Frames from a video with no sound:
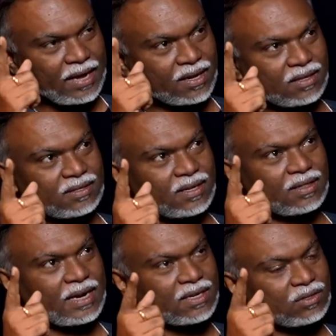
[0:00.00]
can say
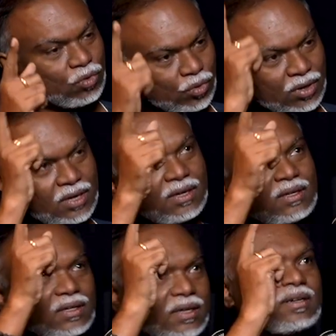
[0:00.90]
that is the only
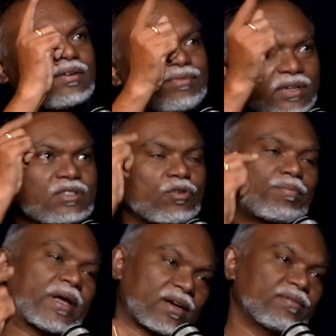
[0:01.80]
reference of
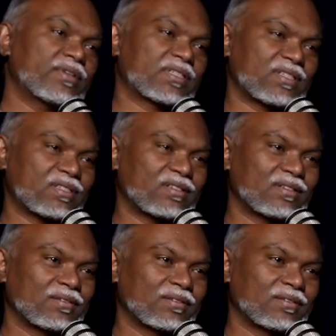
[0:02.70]
my conversation.